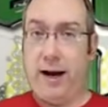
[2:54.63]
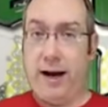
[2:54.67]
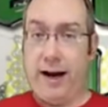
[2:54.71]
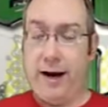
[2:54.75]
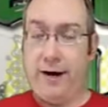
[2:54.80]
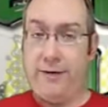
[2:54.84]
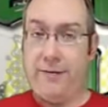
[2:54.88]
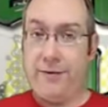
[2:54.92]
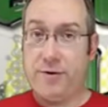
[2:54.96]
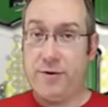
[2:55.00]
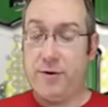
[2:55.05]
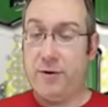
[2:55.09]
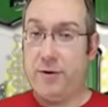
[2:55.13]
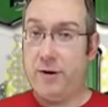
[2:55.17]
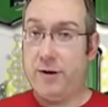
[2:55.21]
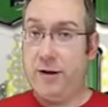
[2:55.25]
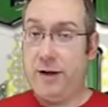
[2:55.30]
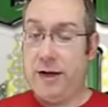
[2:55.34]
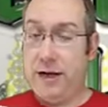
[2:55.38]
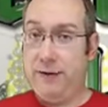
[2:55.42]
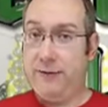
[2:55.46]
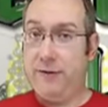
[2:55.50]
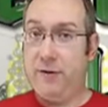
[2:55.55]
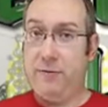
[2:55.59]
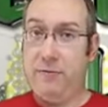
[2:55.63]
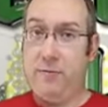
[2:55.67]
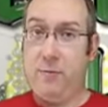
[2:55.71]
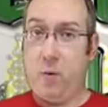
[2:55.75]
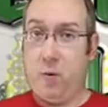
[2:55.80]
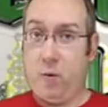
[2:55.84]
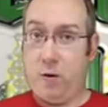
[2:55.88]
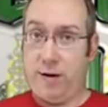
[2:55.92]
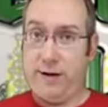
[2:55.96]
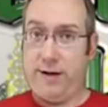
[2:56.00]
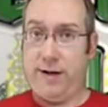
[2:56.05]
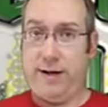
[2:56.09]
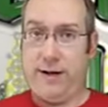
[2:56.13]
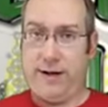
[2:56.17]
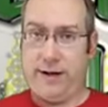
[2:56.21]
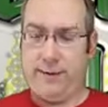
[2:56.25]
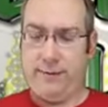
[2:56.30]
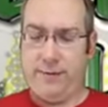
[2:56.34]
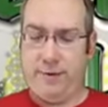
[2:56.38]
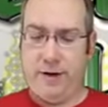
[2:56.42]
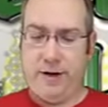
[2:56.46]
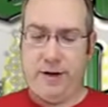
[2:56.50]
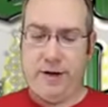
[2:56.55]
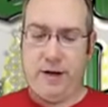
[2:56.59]
After even more
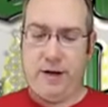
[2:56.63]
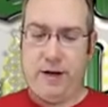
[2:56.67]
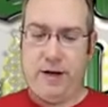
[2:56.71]
time,